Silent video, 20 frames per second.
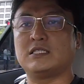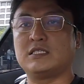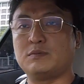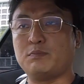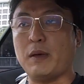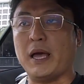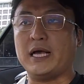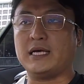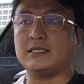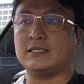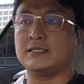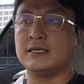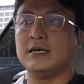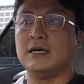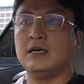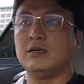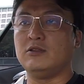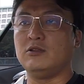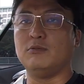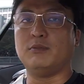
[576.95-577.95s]
specs,
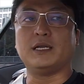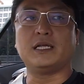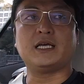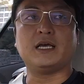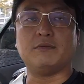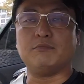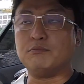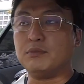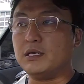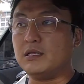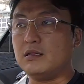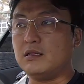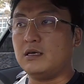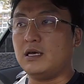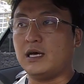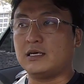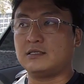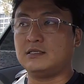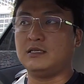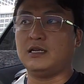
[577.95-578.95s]
nobody can beat the
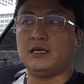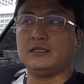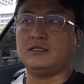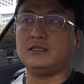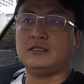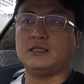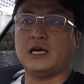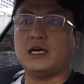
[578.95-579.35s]
XC90.